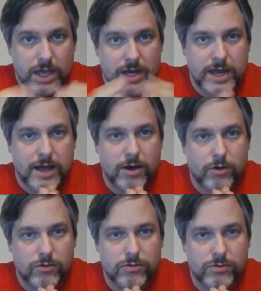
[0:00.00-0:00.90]

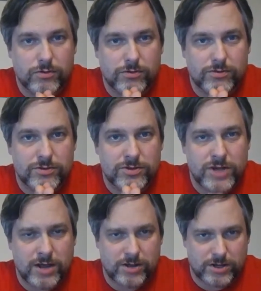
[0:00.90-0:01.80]
Now,
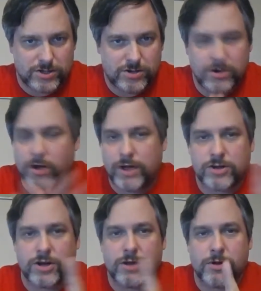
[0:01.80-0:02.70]
challenge. No,
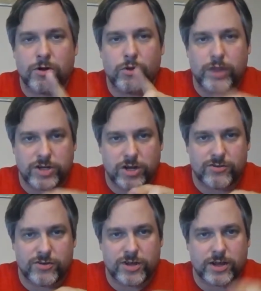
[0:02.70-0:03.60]
actually, I'm going to hold that challenge
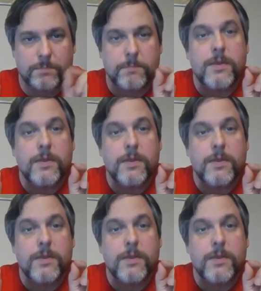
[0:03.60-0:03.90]
for a second.